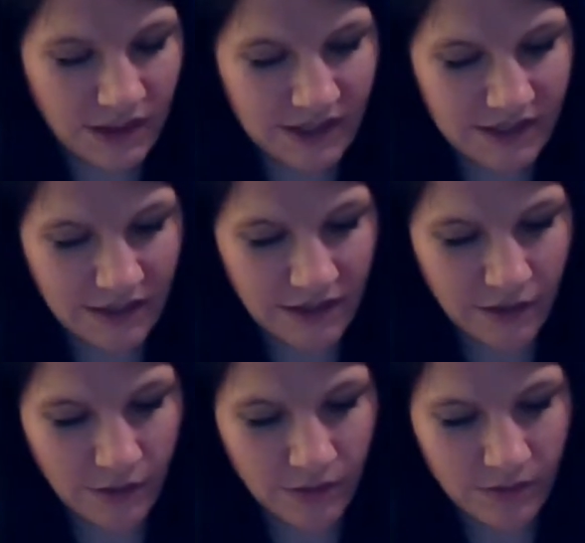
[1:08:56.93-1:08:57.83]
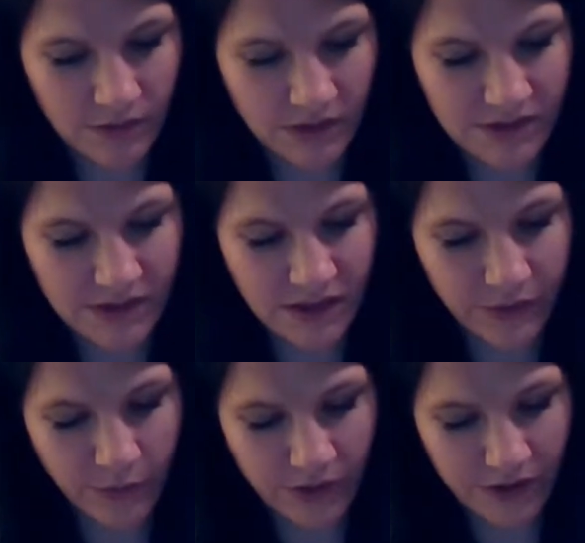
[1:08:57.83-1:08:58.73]
that's on you. Here's
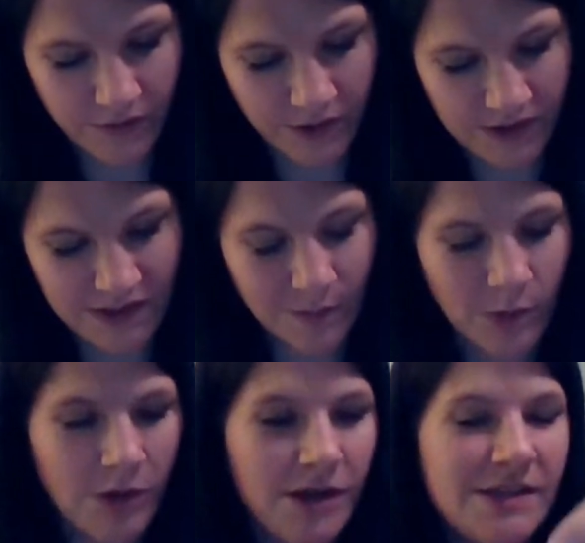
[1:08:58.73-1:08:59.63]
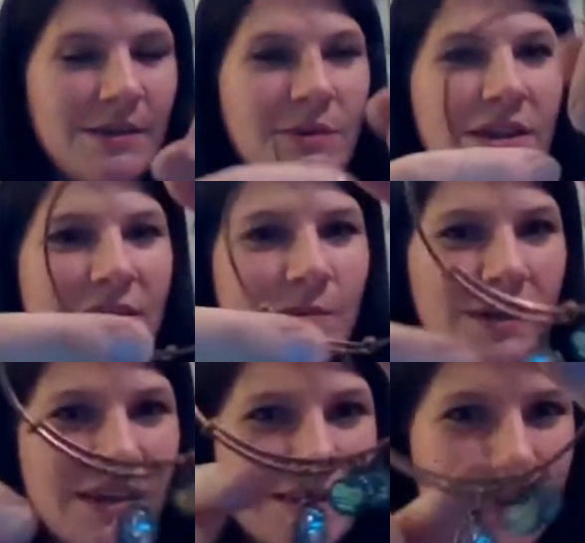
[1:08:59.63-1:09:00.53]
another one, very similar, except that this
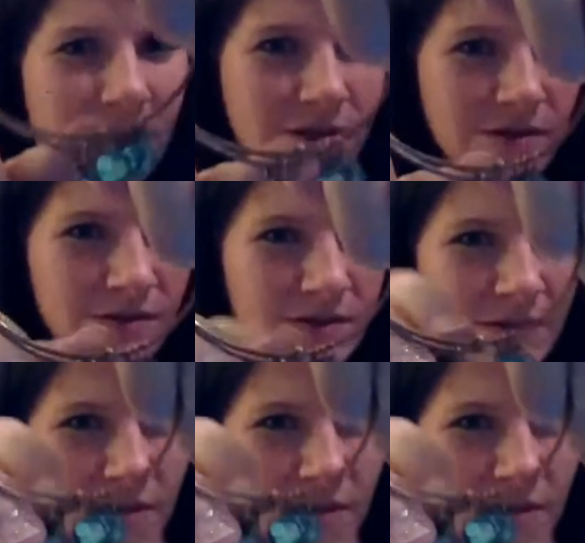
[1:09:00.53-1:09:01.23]
one has a little